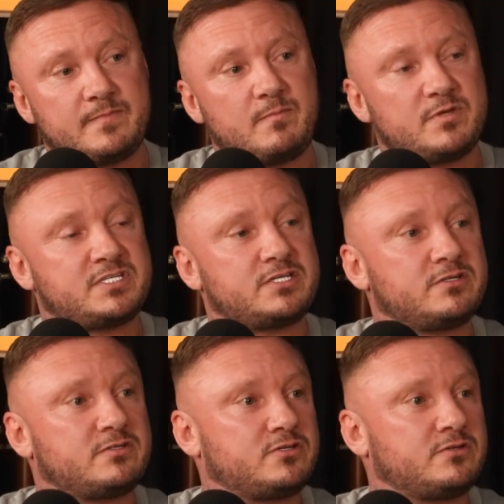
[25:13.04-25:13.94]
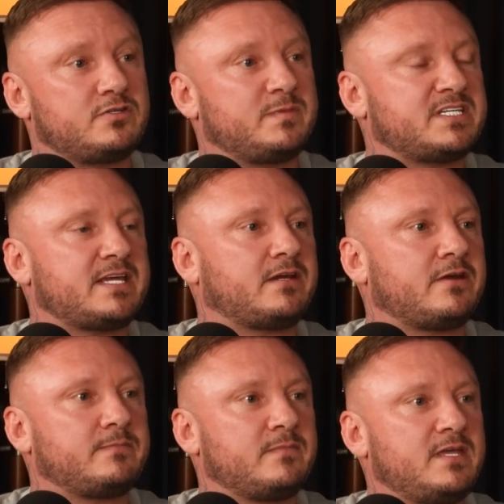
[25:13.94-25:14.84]
position to be taken
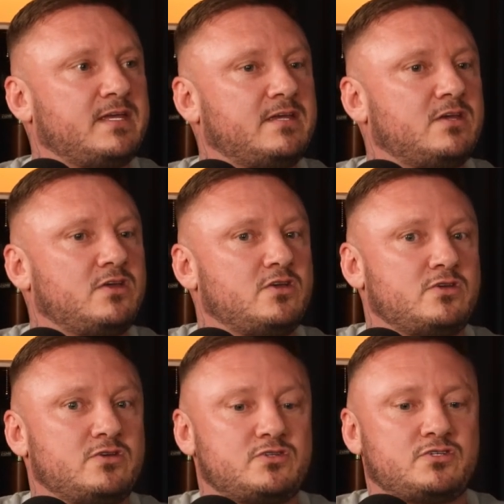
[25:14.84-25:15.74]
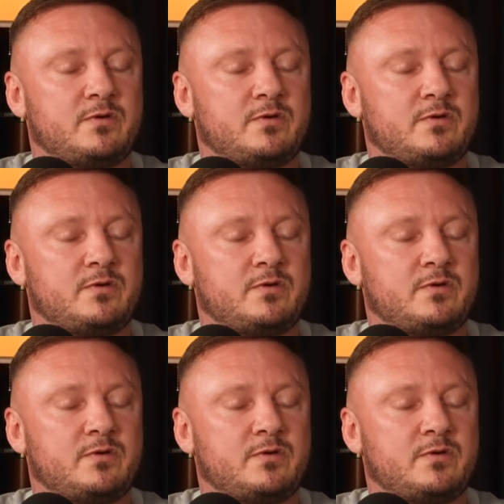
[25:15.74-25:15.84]
out. So